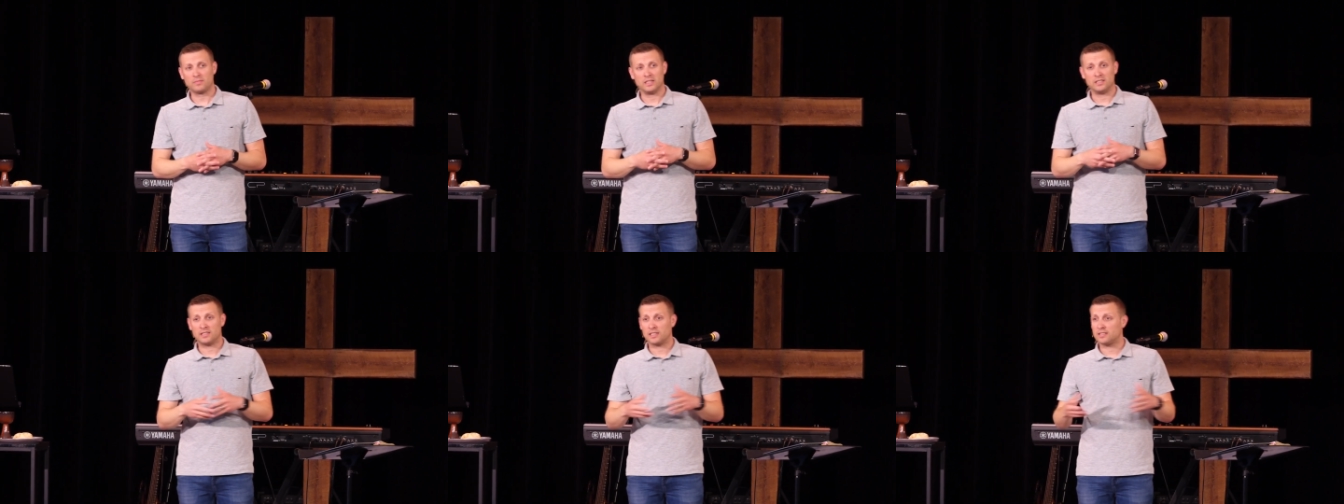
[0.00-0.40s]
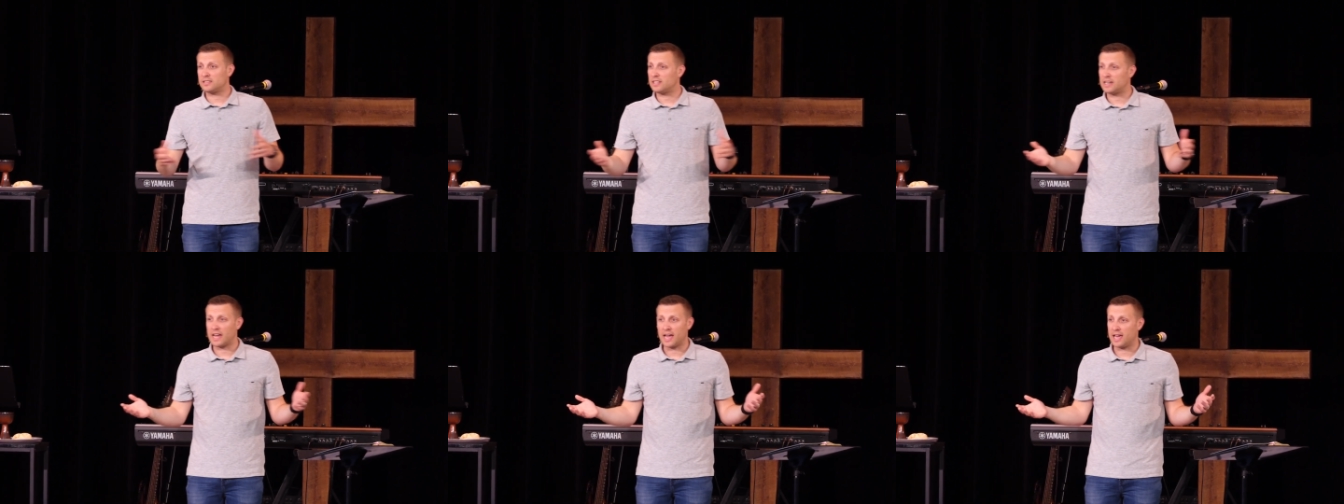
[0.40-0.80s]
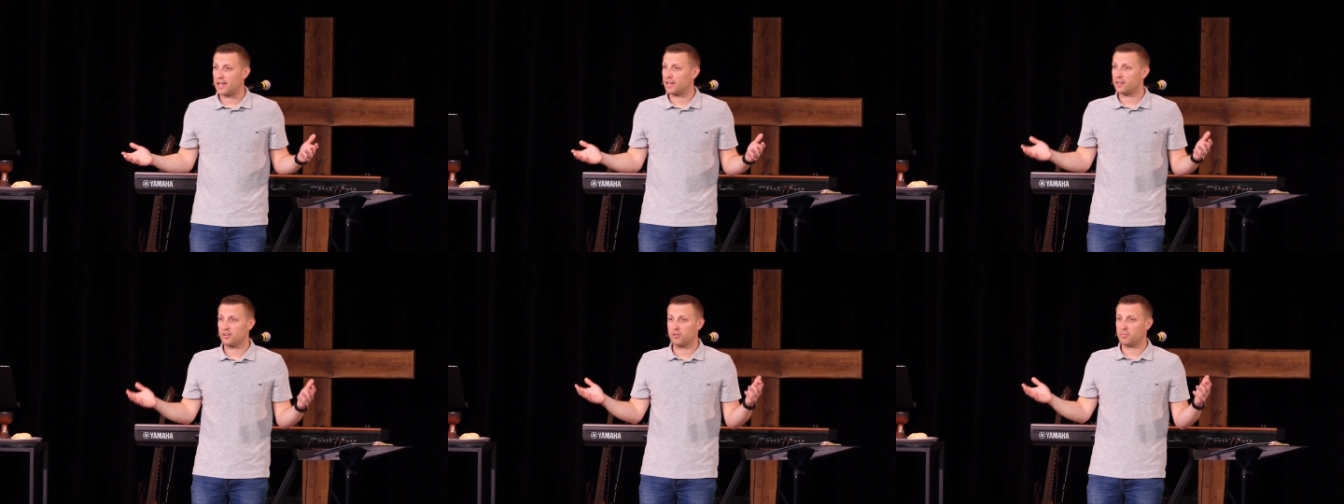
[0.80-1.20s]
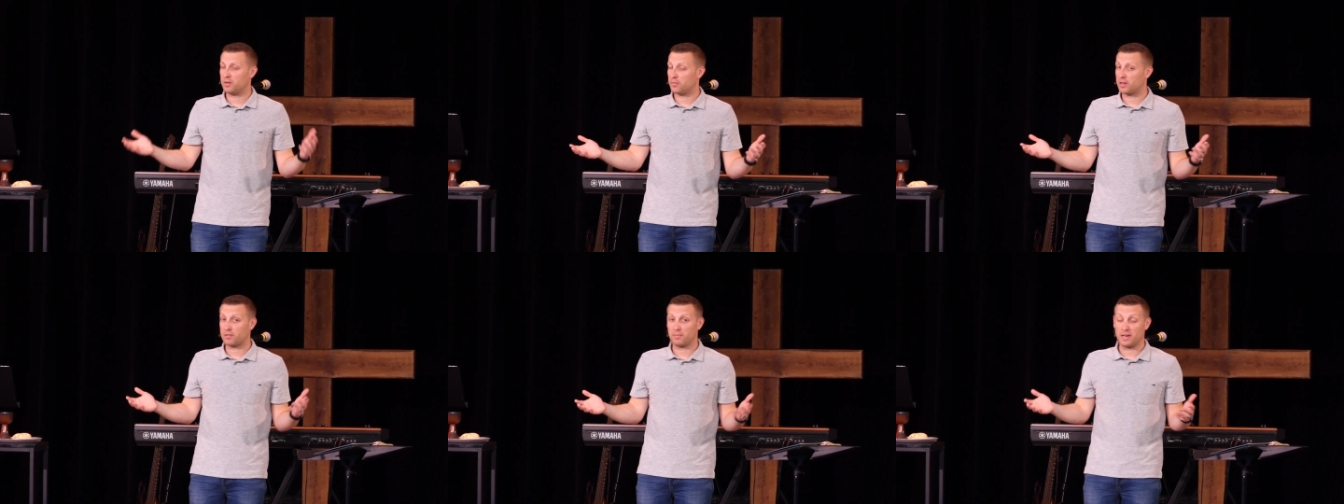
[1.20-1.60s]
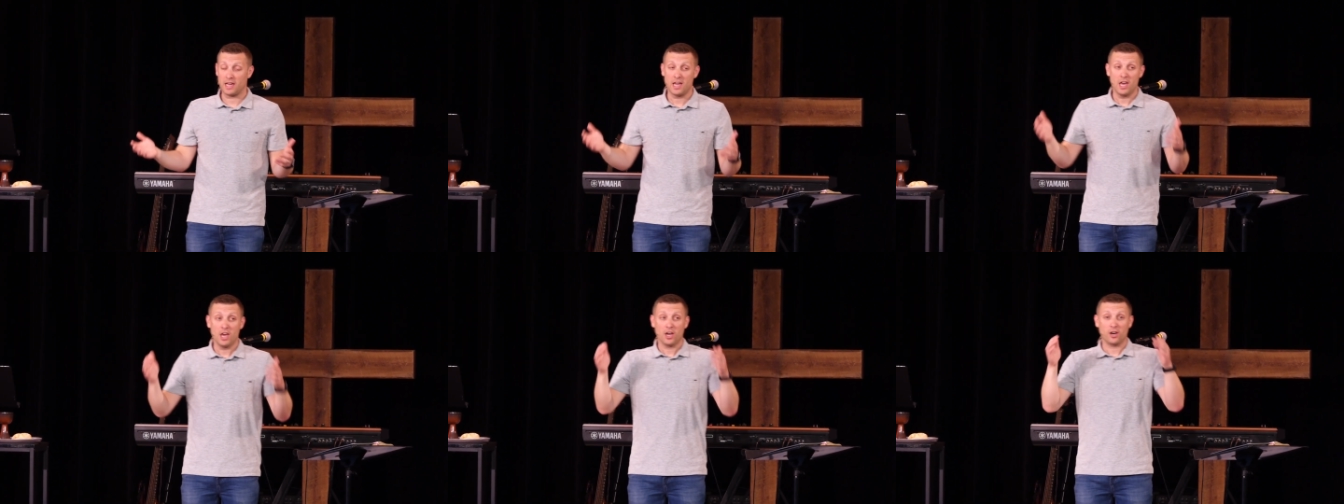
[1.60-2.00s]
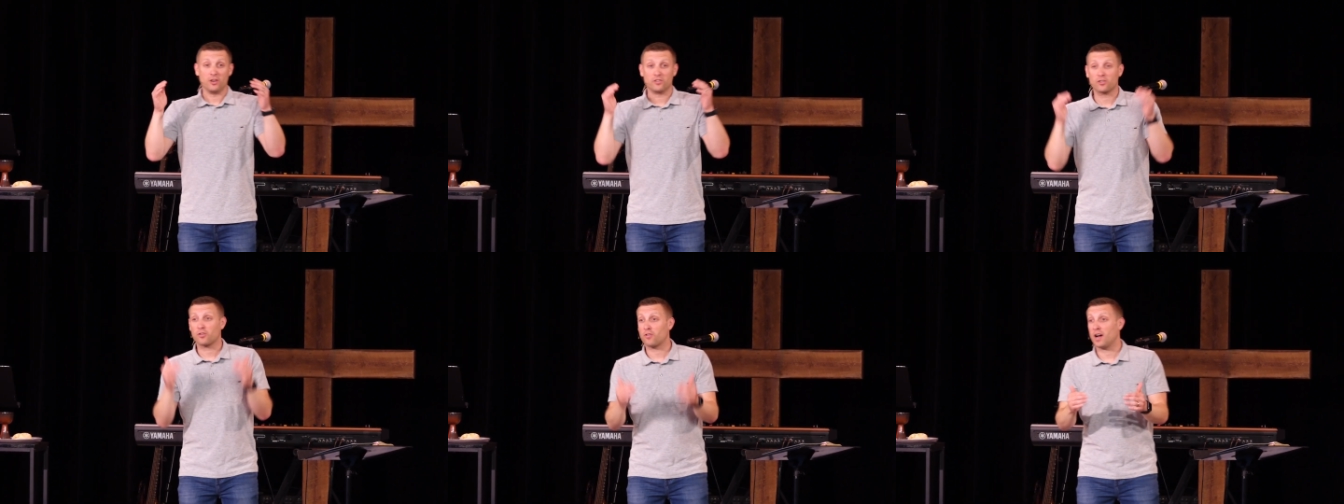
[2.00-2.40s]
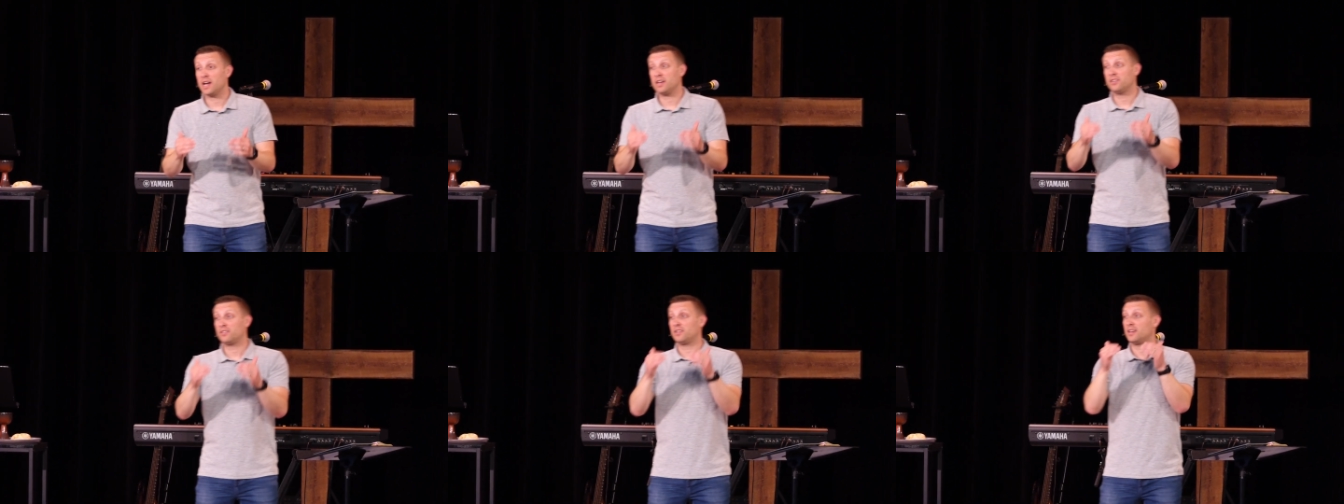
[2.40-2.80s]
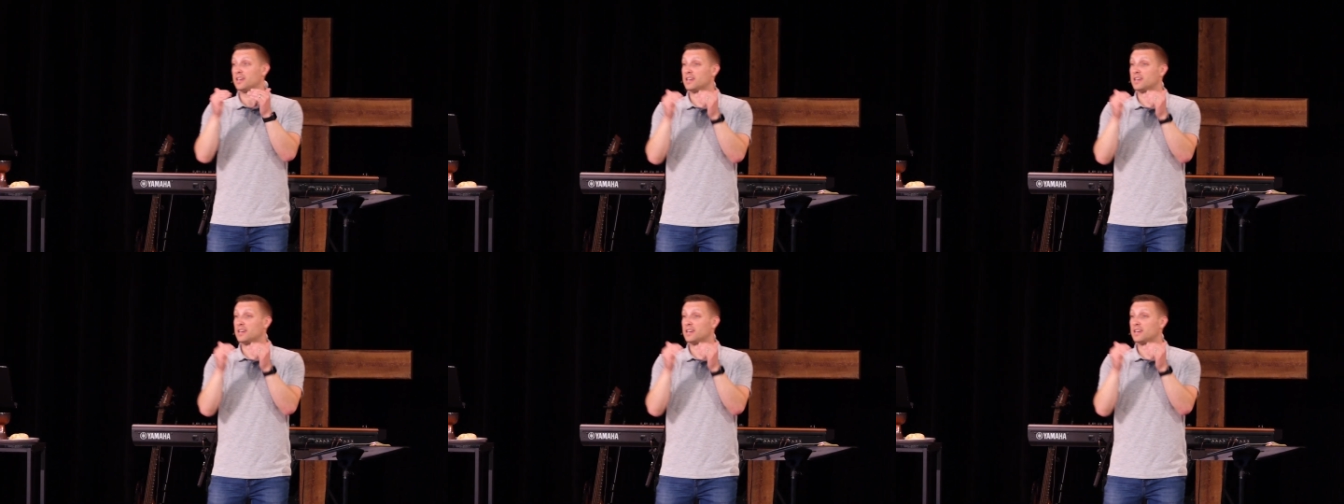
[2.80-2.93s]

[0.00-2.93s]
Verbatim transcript: and says, Today you'll be with me because Christ